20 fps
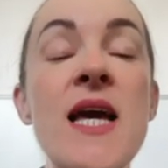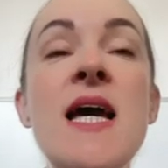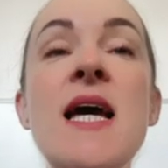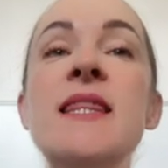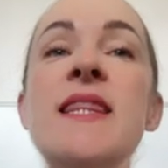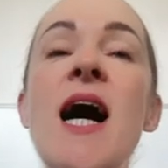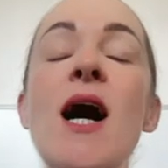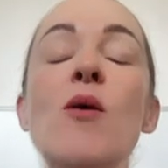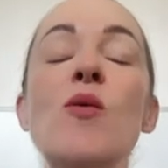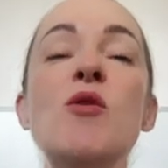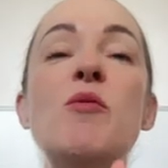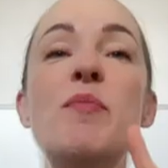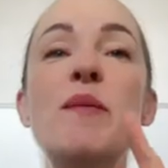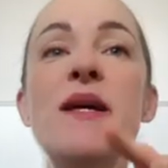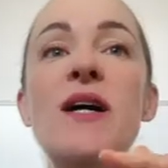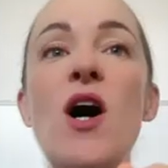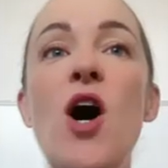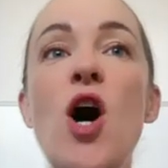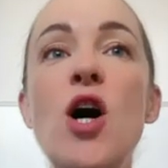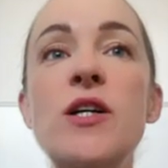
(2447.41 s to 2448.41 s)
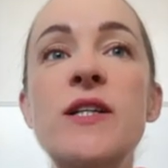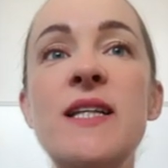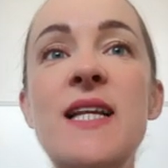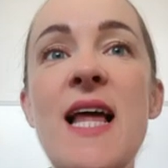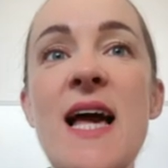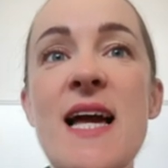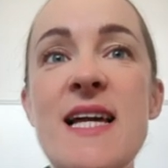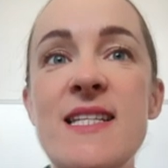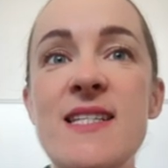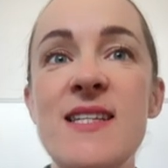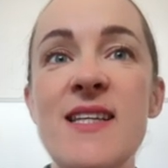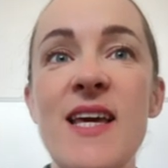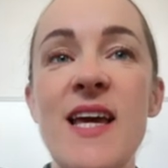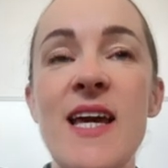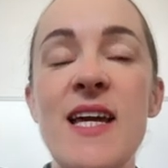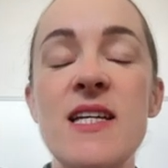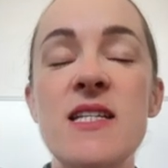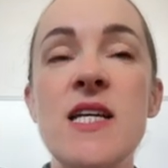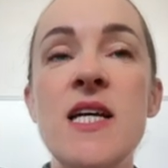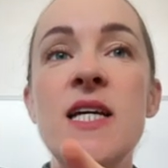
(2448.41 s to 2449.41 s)
That would be unless,
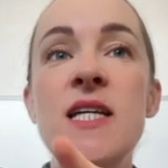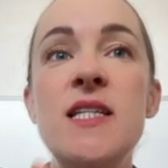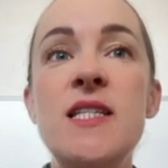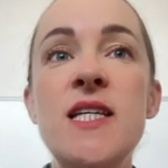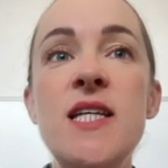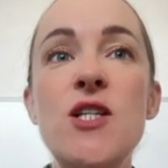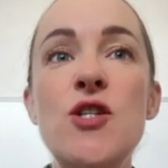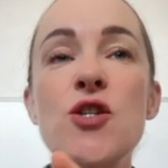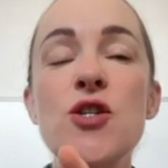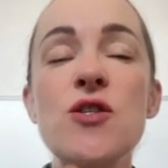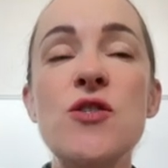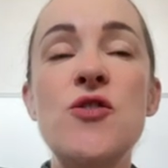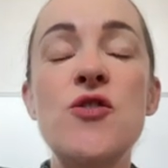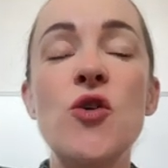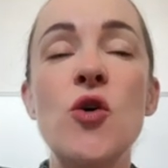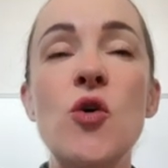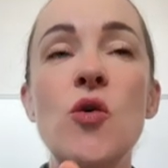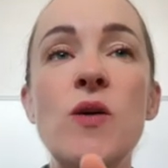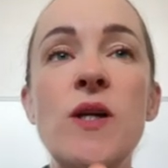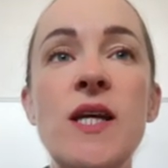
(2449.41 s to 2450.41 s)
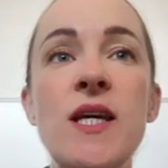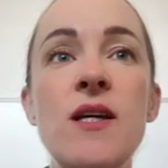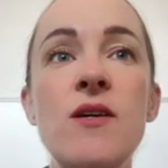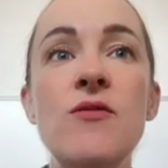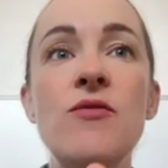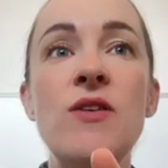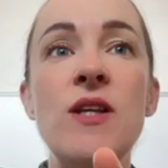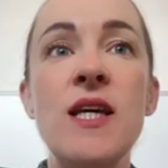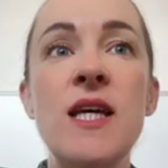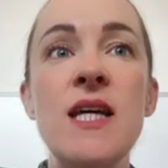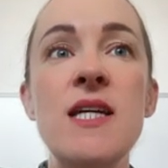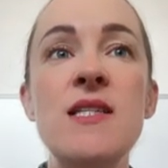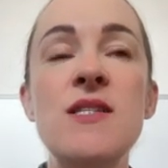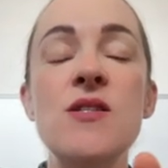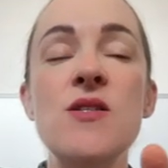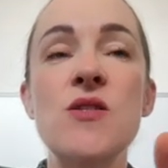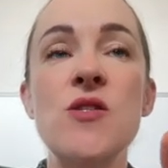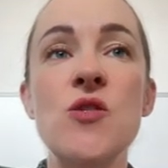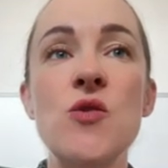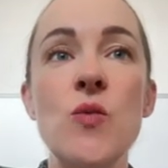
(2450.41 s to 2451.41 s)
Gate. Teachers don't give the
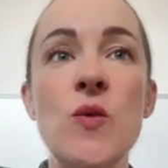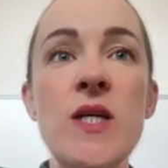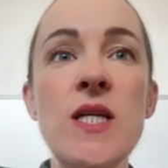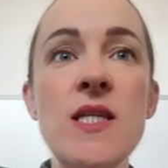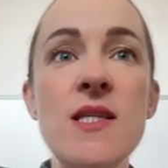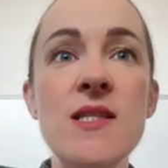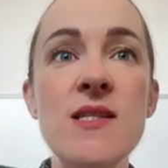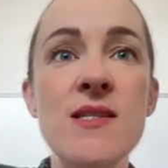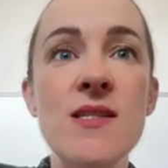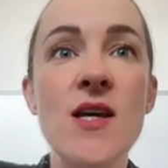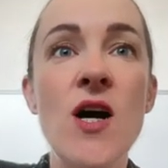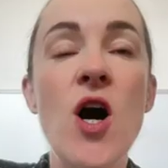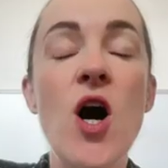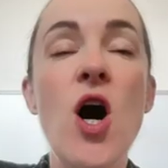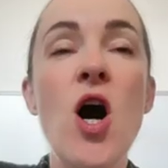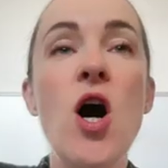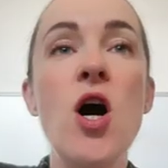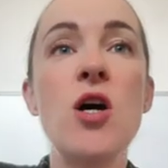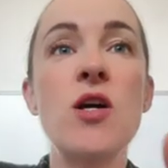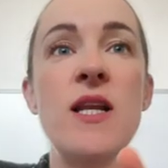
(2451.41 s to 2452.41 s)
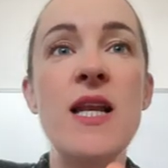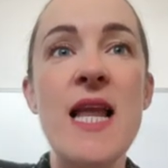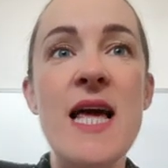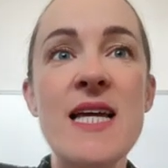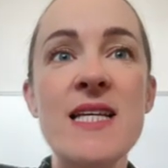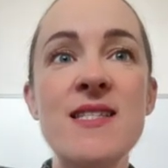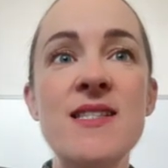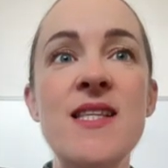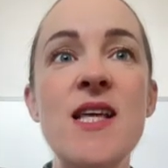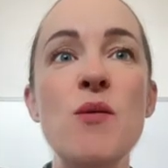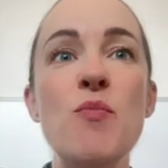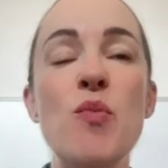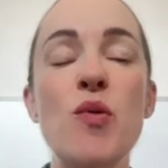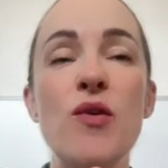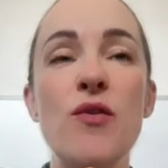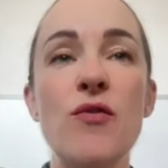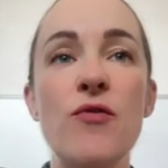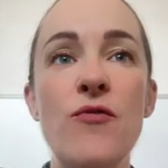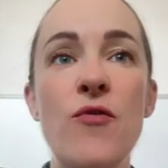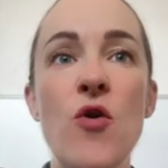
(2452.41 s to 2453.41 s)
kids sweets unless they
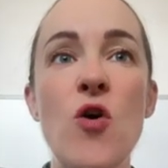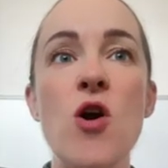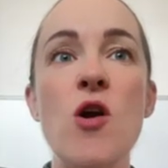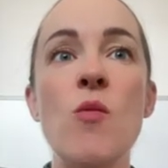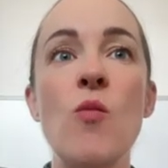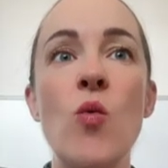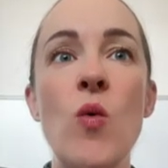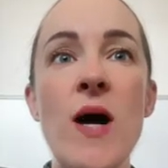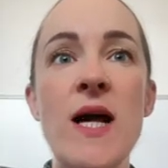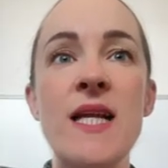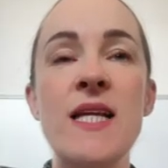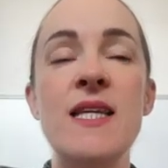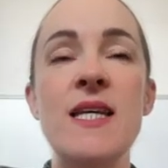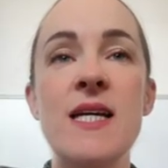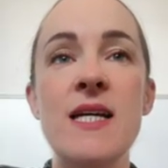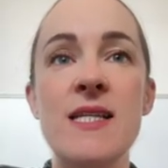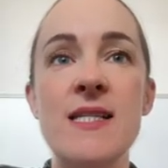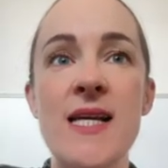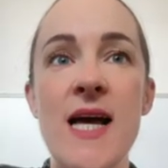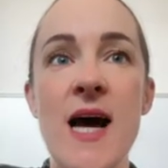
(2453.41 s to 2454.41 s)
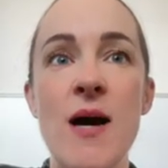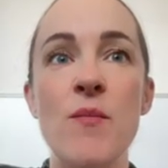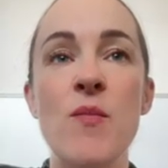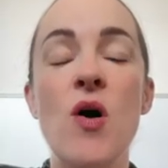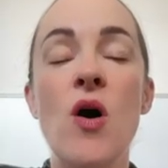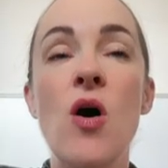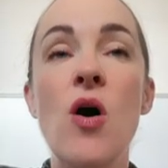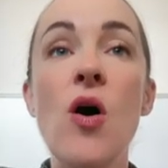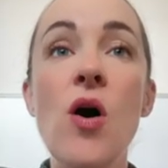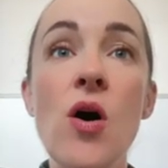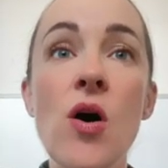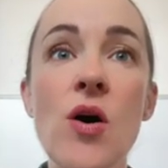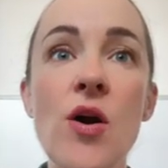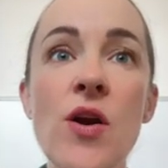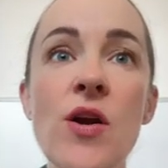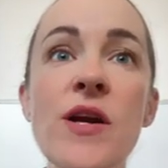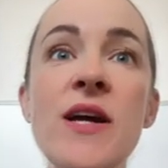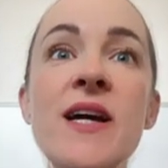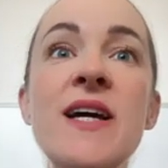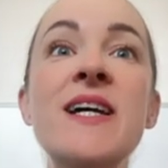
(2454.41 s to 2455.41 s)
perform well in the exam.
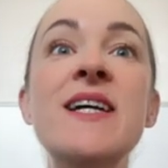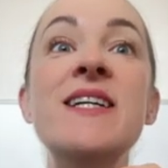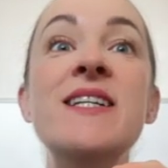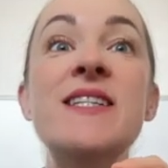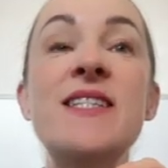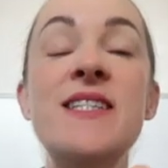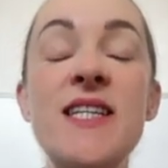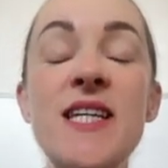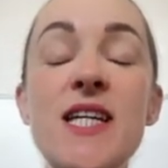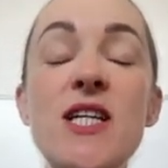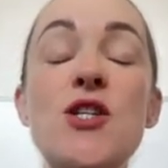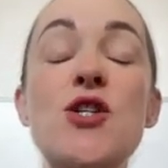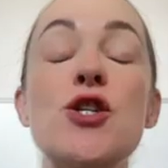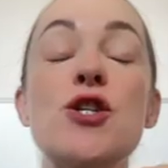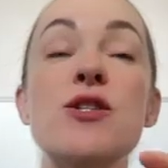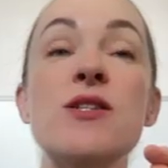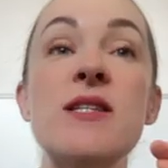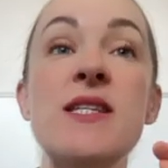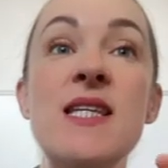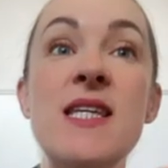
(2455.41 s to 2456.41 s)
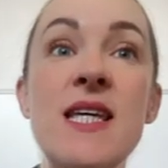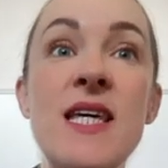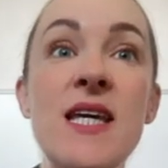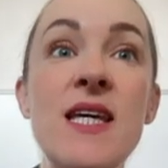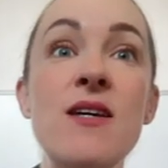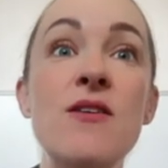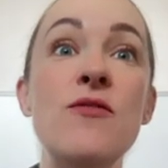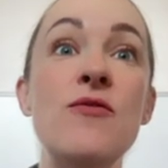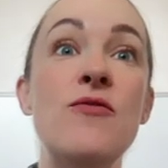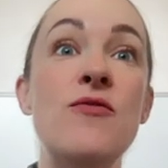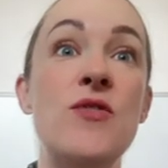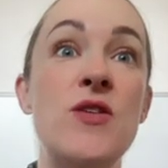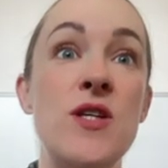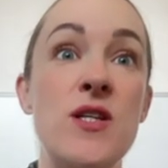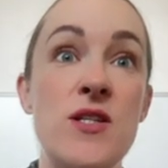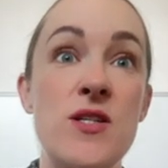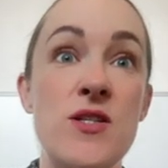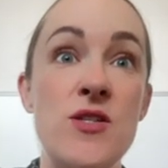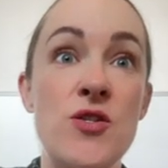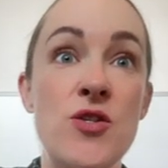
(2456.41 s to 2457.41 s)
Or teachers give the
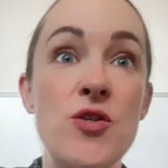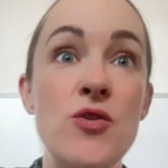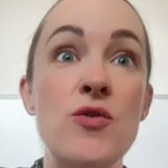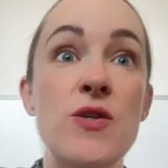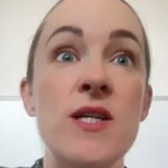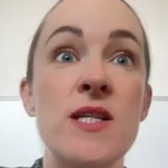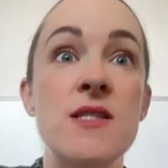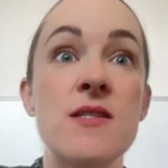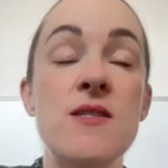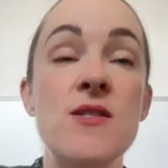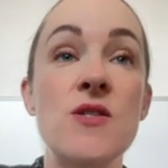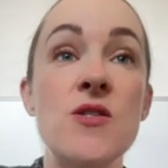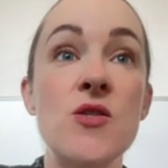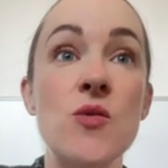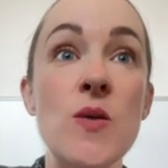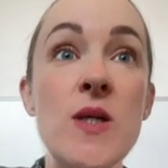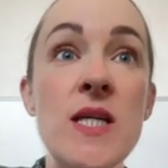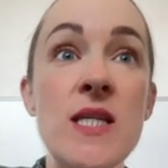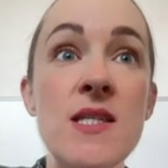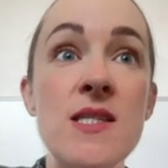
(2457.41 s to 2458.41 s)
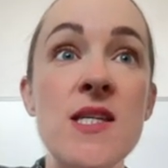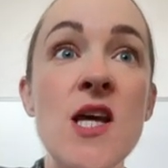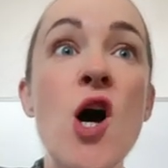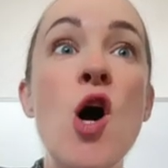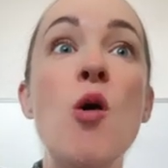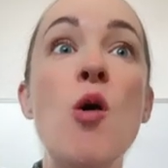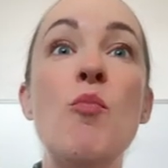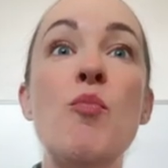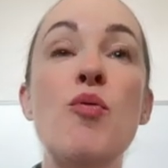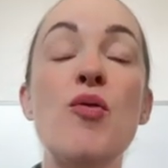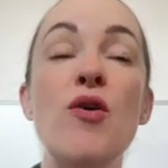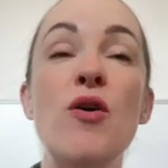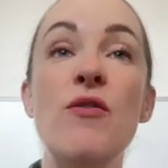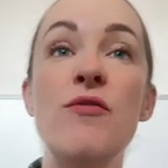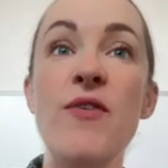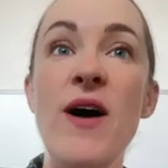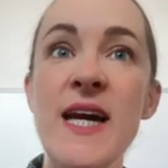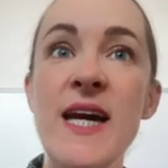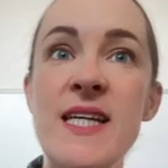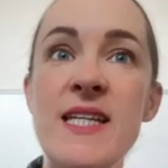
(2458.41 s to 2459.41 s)
students sweets
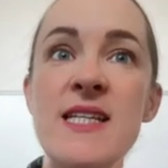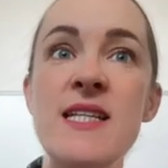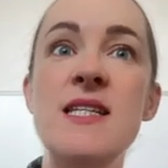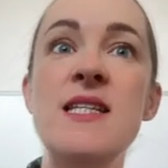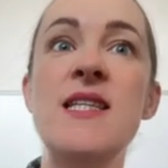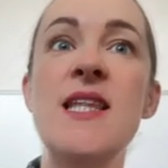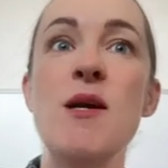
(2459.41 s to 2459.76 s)
provided they